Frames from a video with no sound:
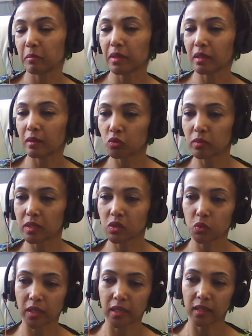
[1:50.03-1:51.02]
became too
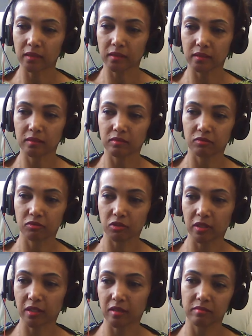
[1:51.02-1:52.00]
much when I had this
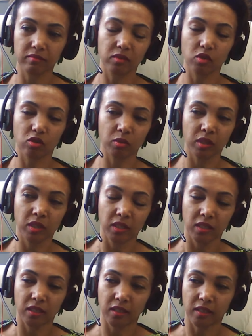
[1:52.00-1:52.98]
full-time job.
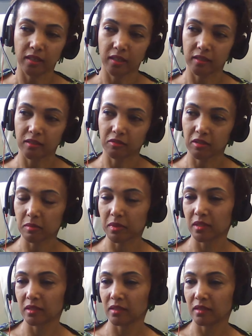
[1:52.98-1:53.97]
I had a
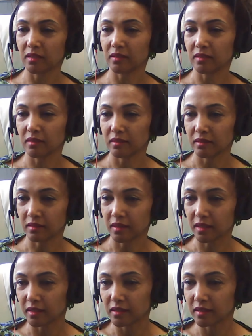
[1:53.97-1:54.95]
family, then
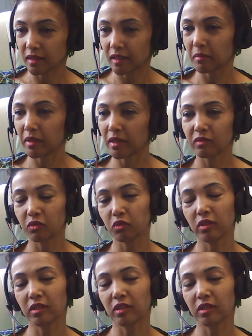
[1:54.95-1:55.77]
kids came. I have 2